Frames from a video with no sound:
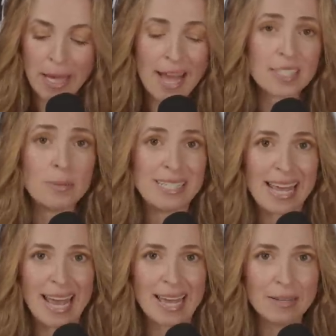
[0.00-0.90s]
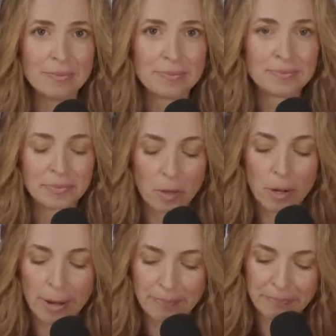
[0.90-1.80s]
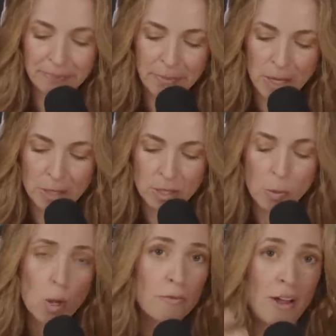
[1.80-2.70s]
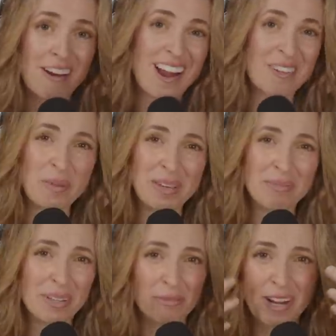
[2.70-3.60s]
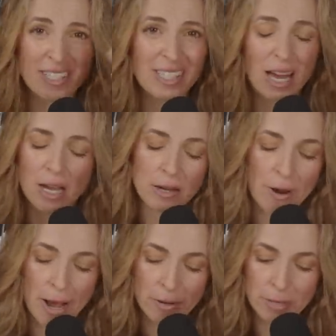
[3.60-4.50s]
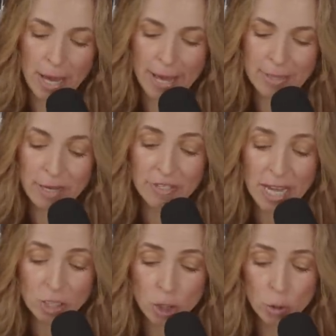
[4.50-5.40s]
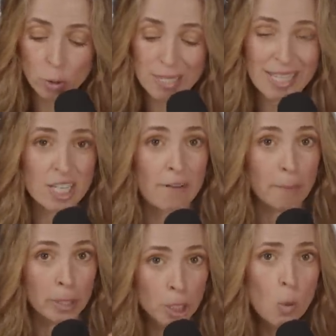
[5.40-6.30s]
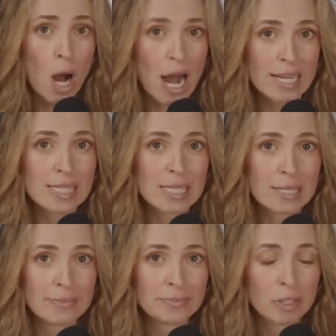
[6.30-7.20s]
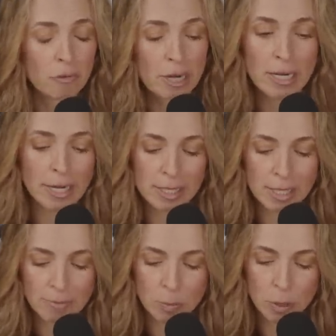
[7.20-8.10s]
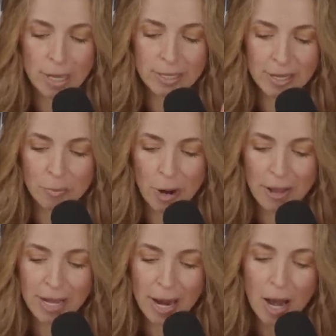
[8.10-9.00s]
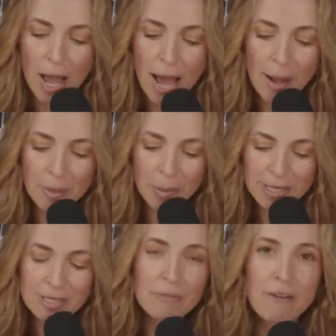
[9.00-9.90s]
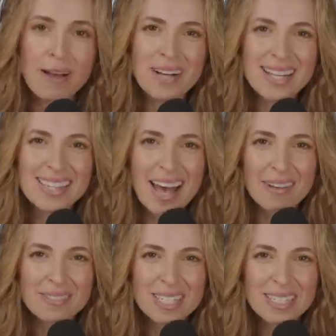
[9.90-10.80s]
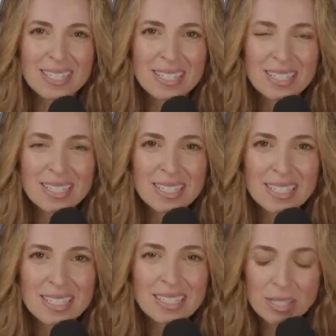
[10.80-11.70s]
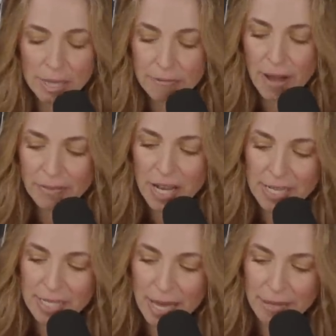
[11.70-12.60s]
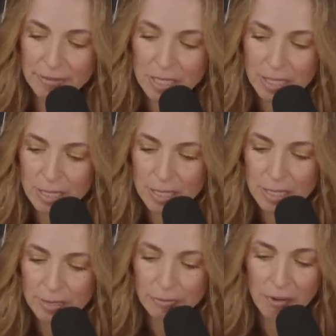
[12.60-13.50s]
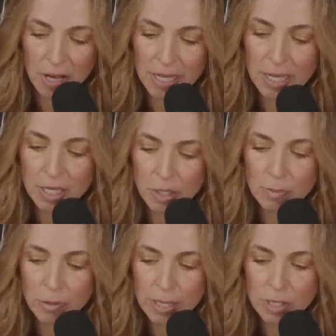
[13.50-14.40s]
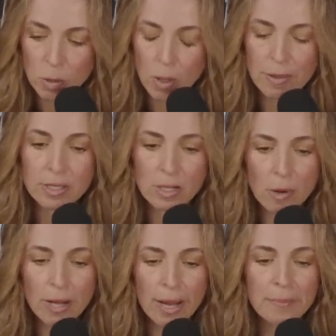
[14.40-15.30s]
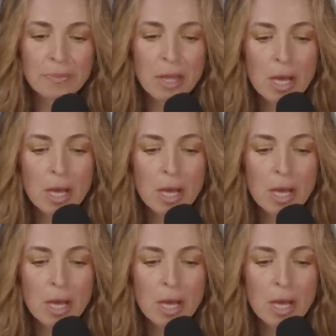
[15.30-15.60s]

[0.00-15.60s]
Has to be tan. Okay. So all fair-haired people, fair skin, you're out. Has to have tattoos. Has to have blue eyes. Green, unacceptable. Has to have brown hair. I mean, what is it? Like five guys left. There's like five guys left. Funny, humorous, all this. Okay.